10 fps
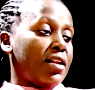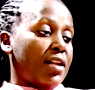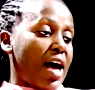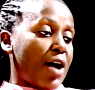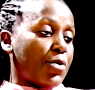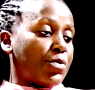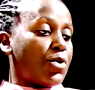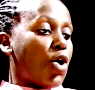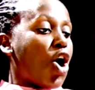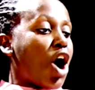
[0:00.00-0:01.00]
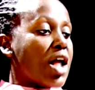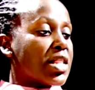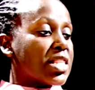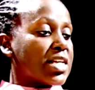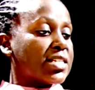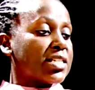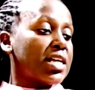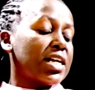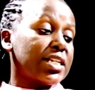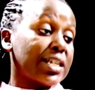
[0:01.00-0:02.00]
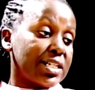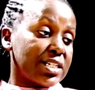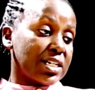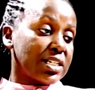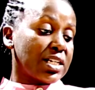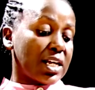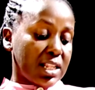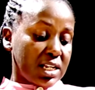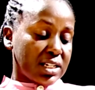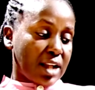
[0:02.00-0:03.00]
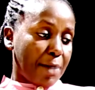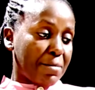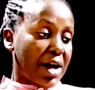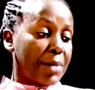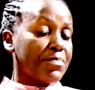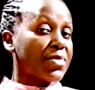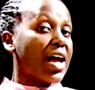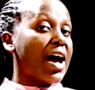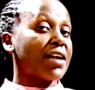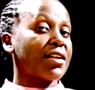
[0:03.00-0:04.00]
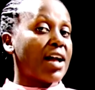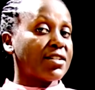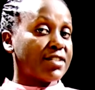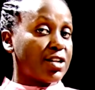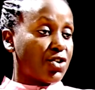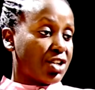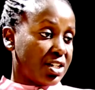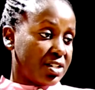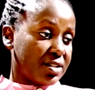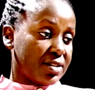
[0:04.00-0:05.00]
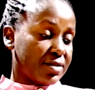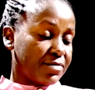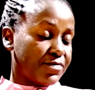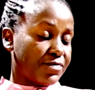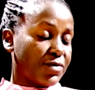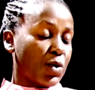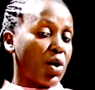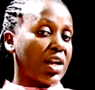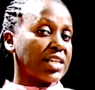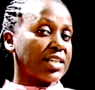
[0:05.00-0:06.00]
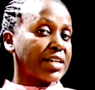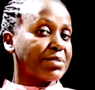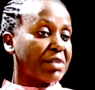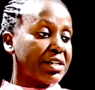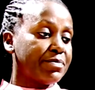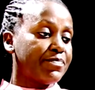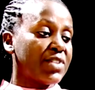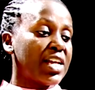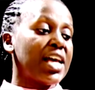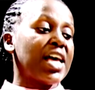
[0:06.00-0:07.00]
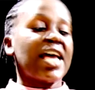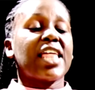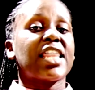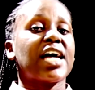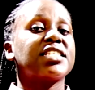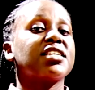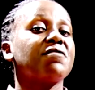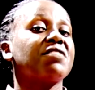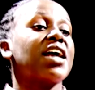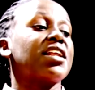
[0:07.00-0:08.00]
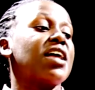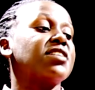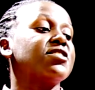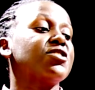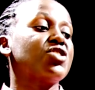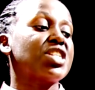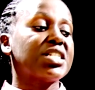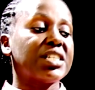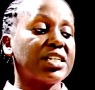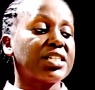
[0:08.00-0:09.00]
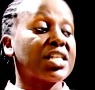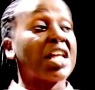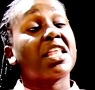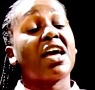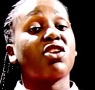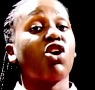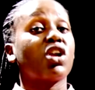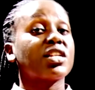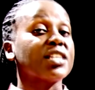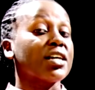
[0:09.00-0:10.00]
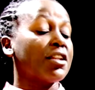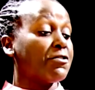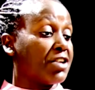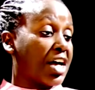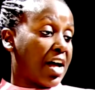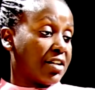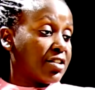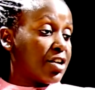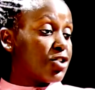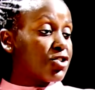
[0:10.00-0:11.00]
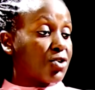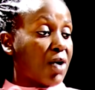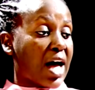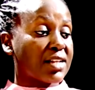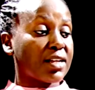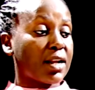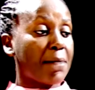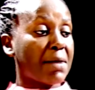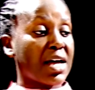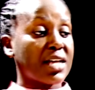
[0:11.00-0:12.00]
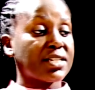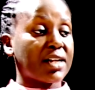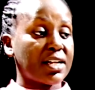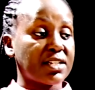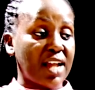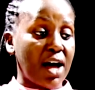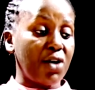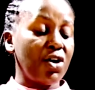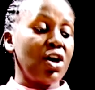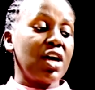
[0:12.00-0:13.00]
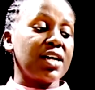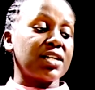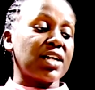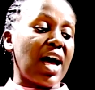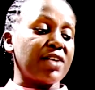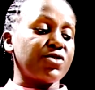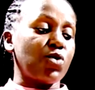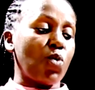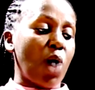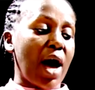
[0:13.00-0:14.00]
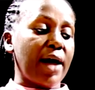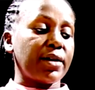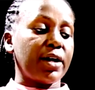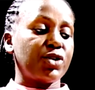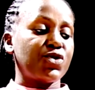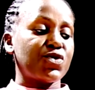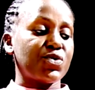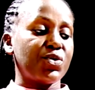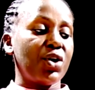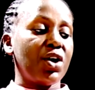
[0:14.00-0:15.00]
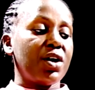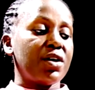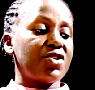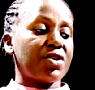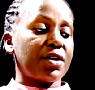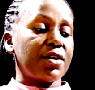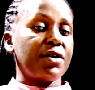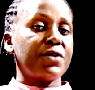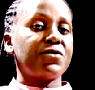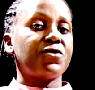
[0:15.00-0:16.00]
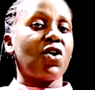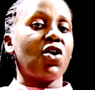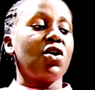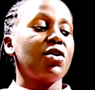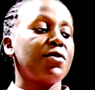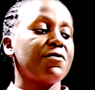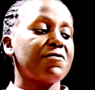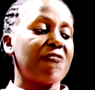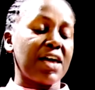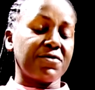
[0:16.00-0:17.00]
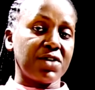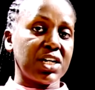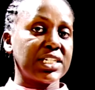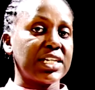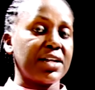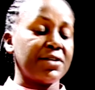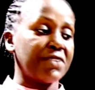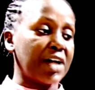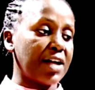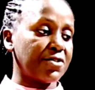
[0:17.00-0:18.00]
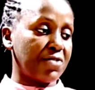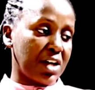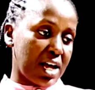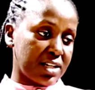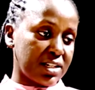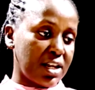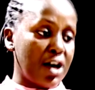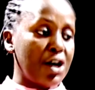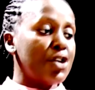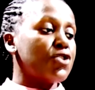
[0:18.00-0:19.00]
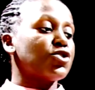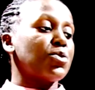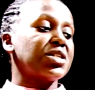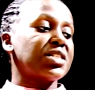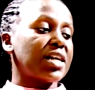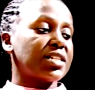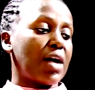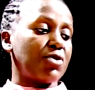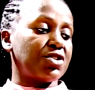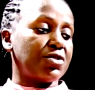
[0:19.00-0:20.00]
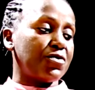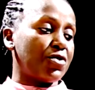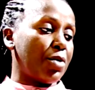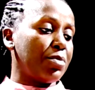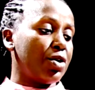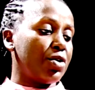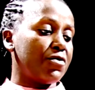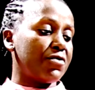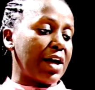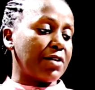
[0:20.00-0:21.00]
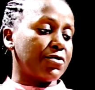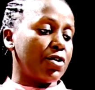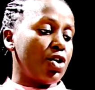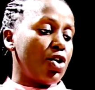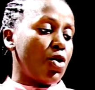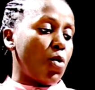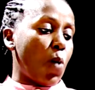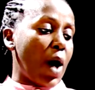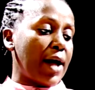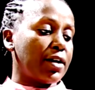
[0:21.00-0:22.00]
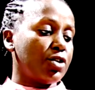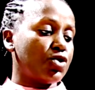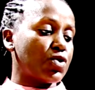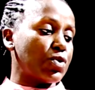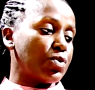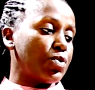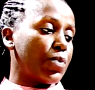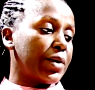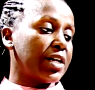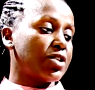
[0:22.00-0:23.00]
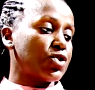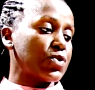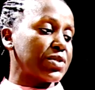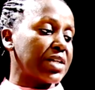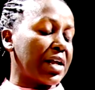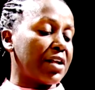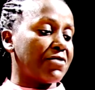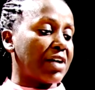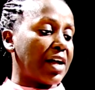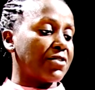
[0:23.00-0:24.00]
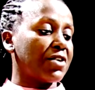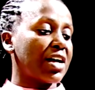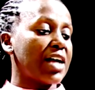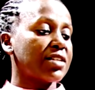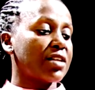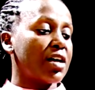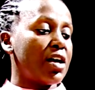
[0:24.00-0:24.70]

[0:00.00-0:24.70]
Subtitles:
Now, all these digits in this number are non-zero digits. What does that mean? That if they are non-zero digits, then they are all significant. So as the number is right now, it has 1, 2, 3, 4, 5 significant figures. So we start counting from 5. 1, 2. We need 2 significant figures.